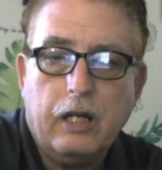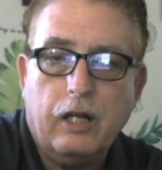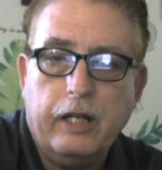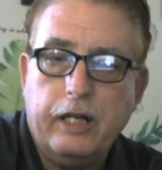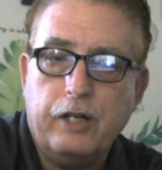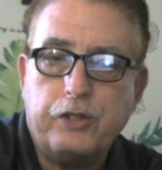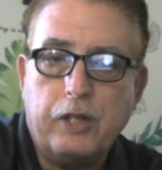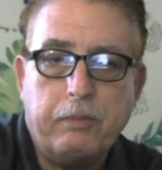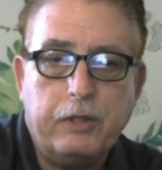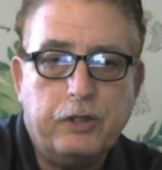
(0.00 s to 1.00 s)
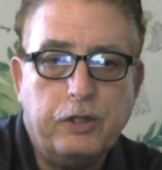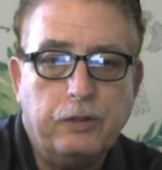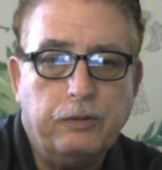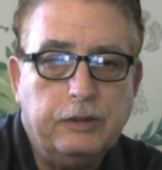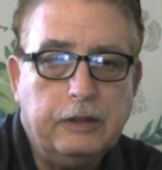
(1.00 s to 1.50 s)
here's something
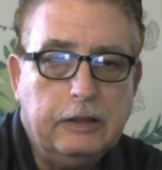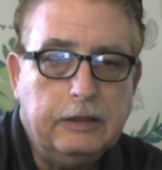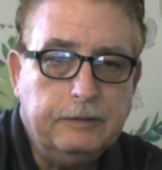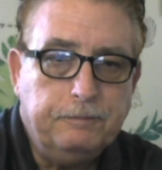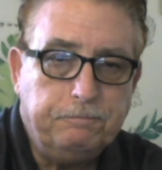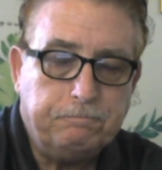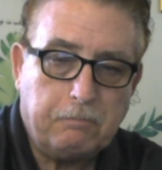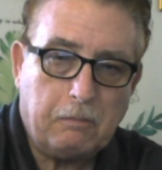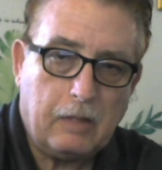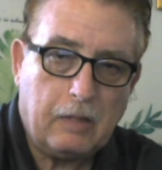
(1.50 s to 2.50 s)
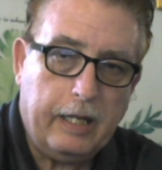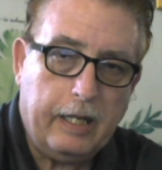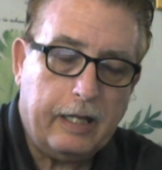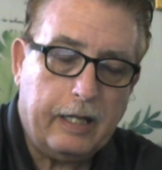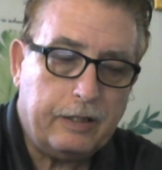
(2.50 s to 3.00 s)
too.
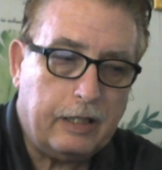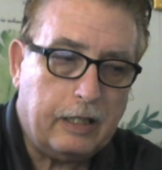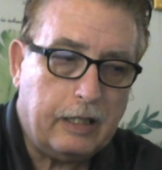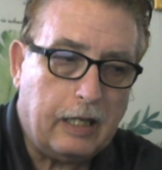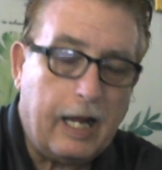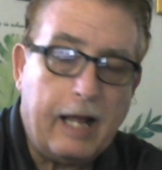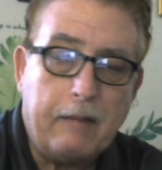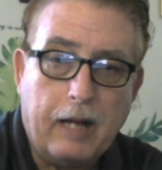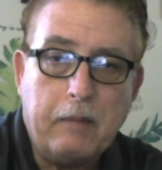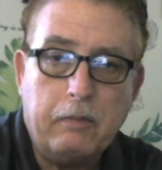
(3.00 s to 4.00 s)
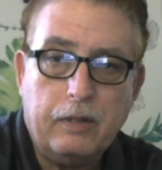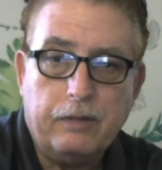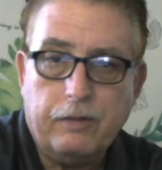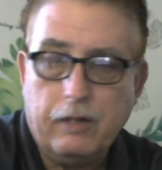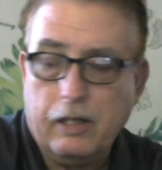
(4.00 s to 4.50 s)
And I'm a
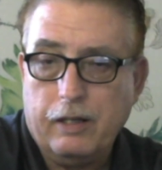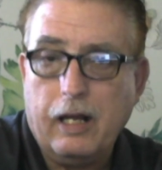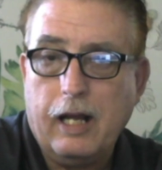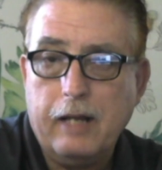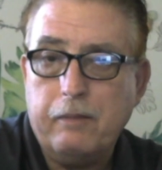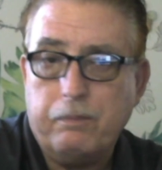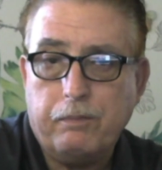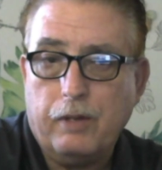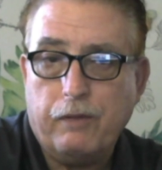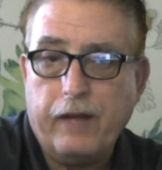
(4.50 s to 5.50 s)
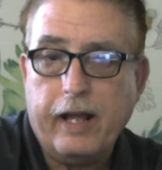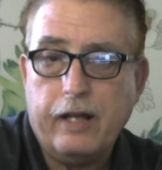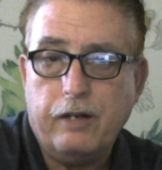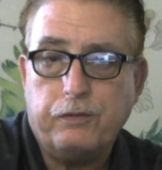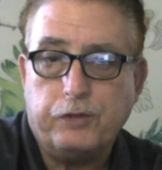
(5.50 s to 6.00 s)

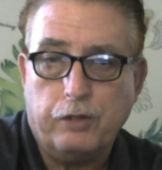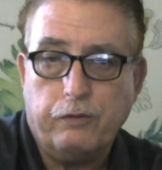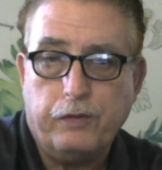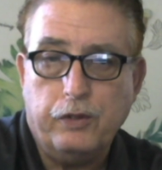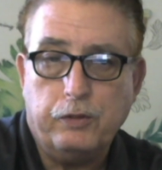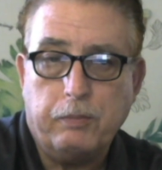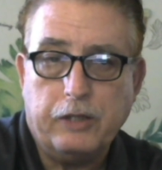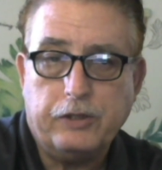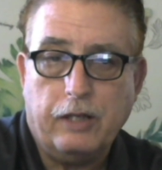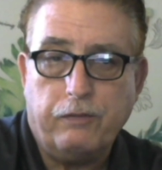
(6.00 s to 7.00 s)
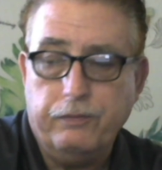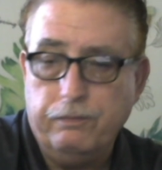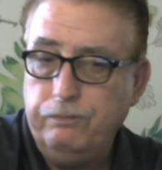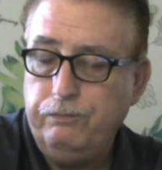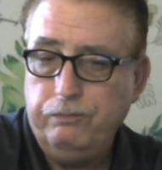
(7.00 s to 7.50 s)
fan of certain foods myself.
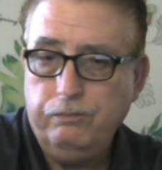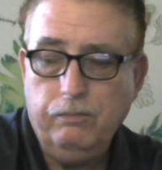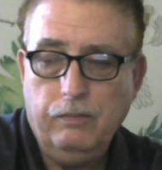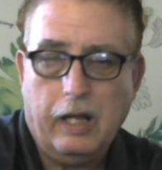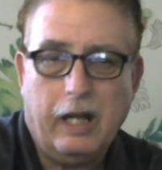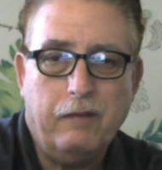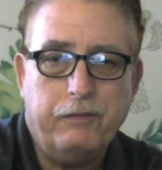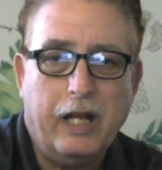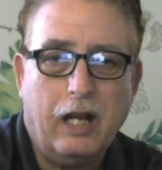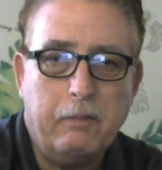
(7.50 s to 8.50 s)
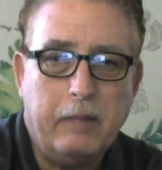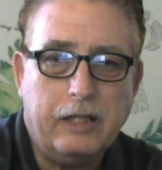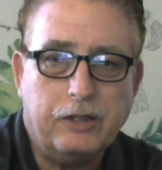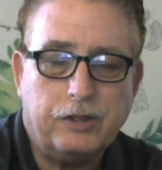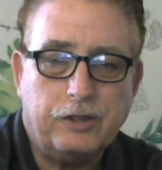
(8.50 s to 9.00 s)
I love deli
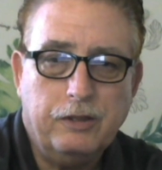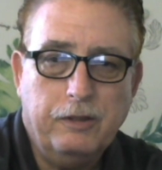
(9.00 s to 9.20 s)
meats